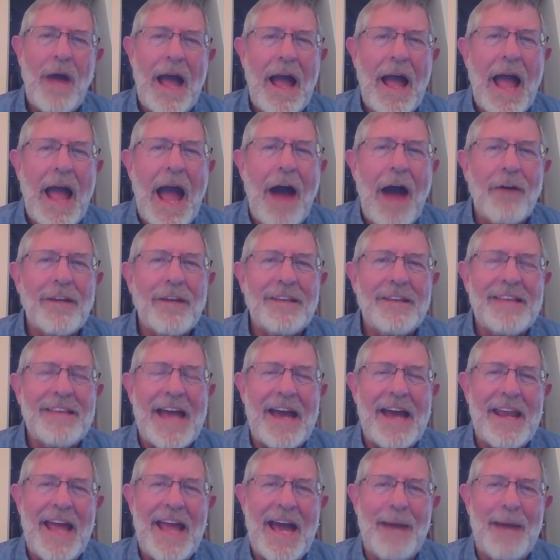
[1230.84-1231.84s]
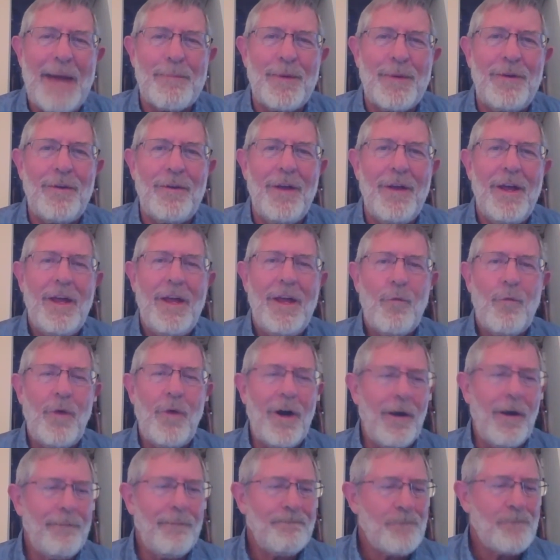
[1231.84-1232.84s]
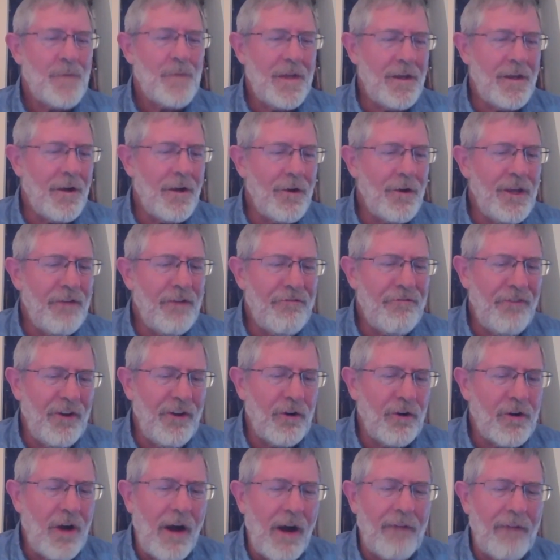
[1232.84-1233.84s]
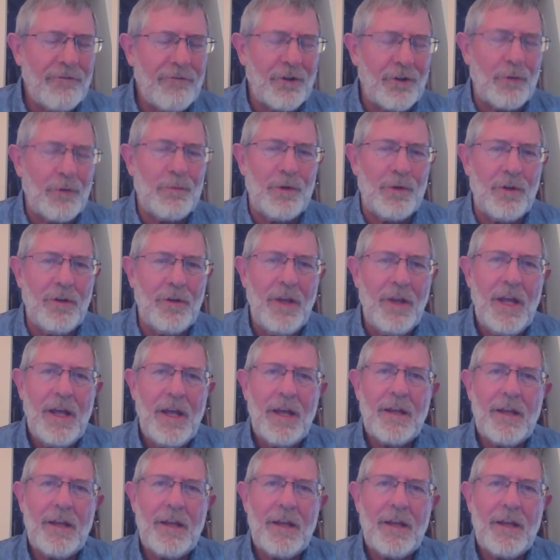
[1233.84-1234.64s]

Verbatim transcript: How did that happen? Well, you know, you feel comfortable.